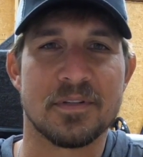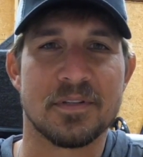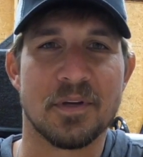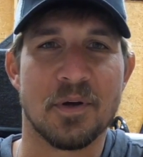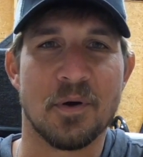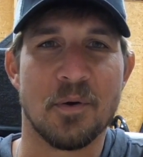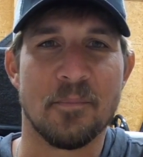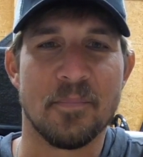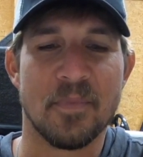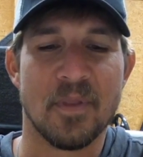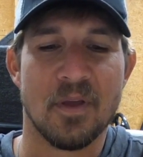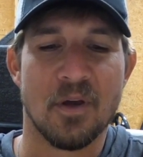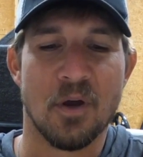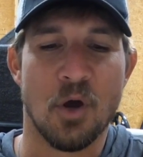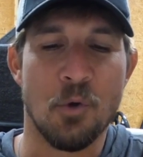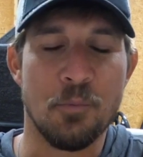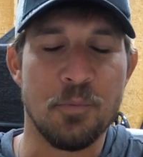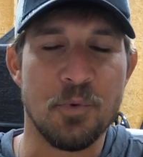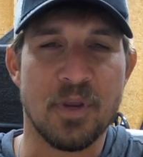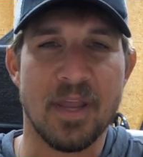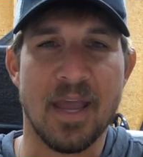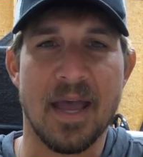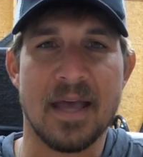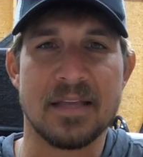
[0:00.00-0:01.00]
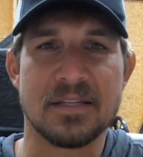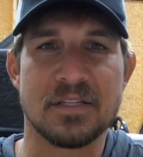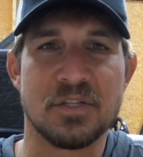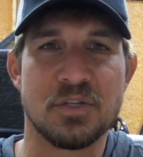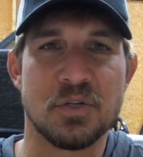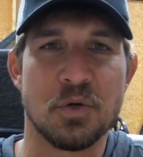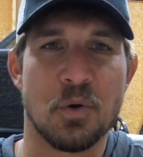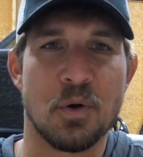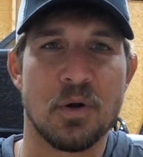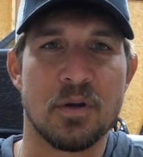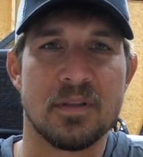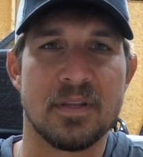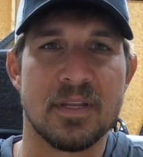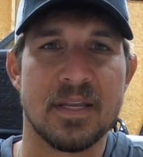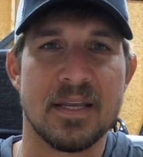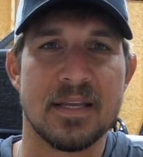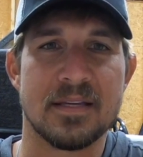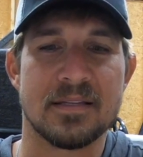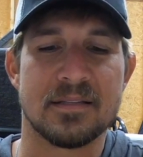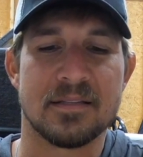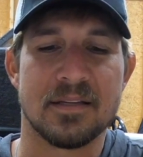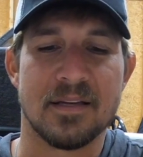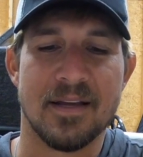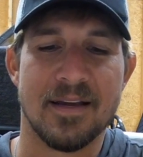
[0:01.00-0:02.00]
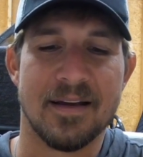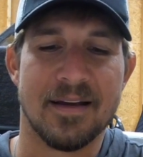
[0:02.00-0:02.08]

So hope you guys enjoyed this.